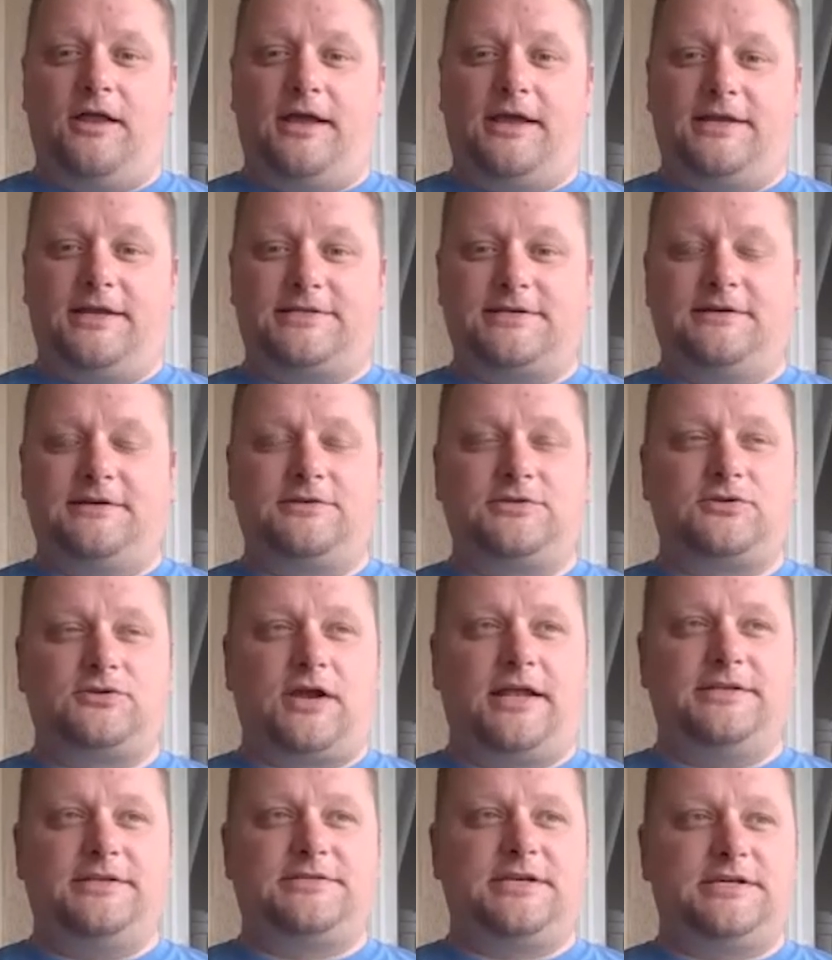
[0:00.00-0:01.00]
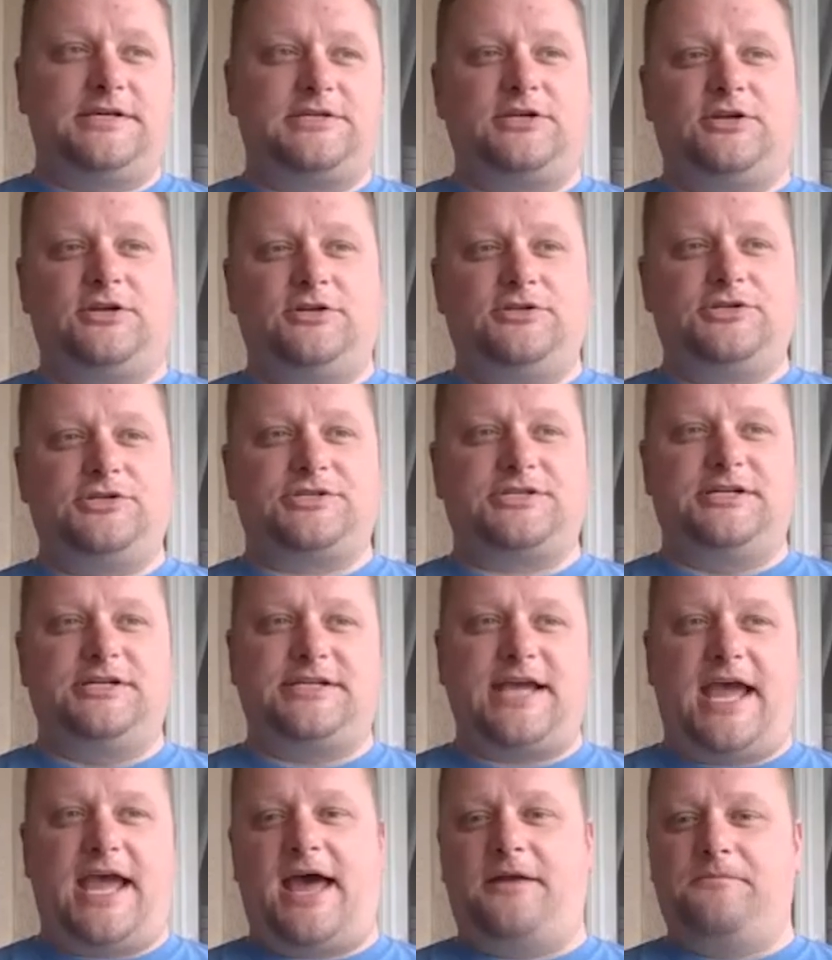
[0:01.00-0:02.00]
I get to transition to just a
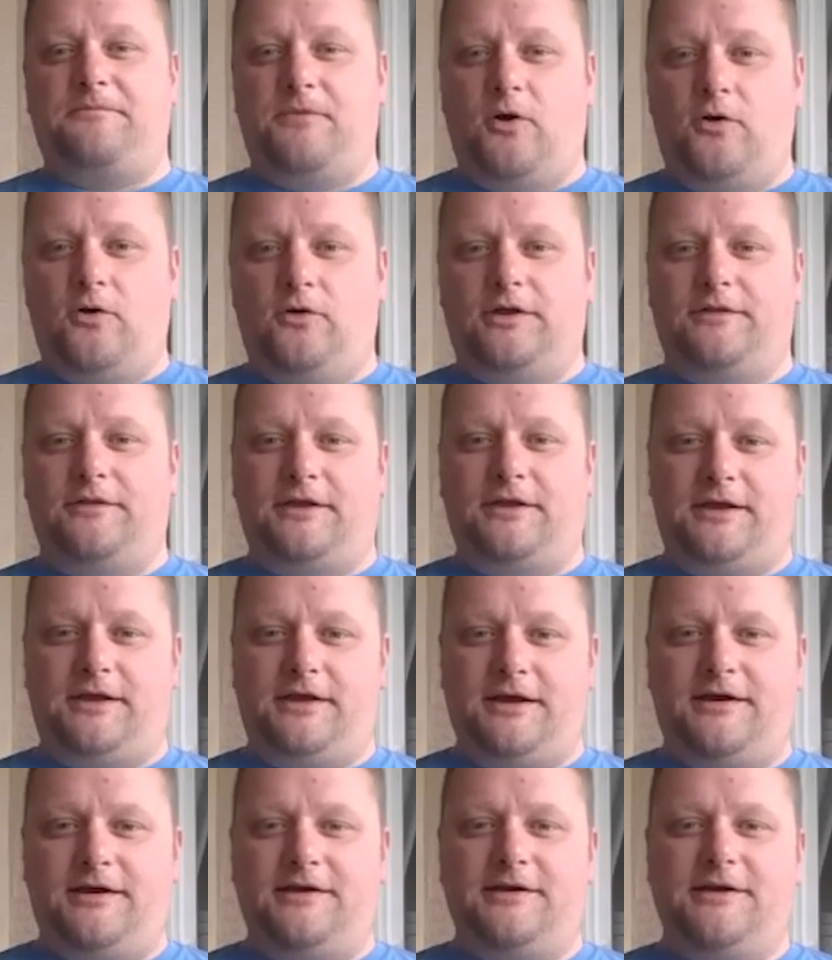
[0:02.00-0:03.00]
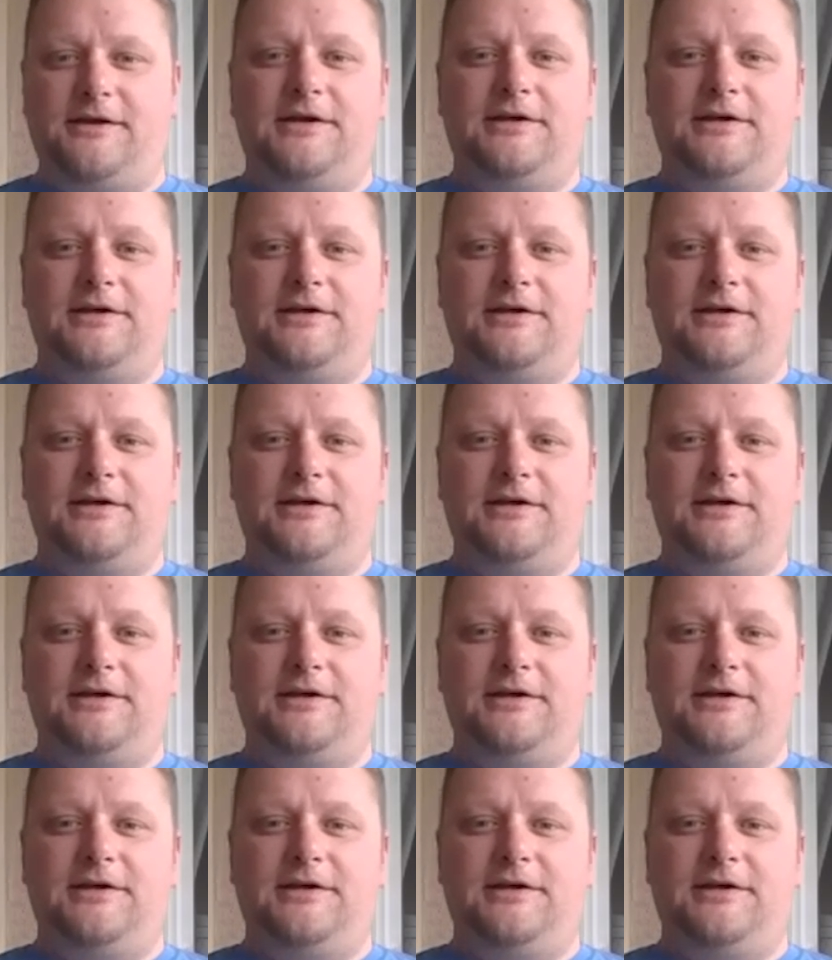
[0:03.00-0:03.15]
dad mode in the uh,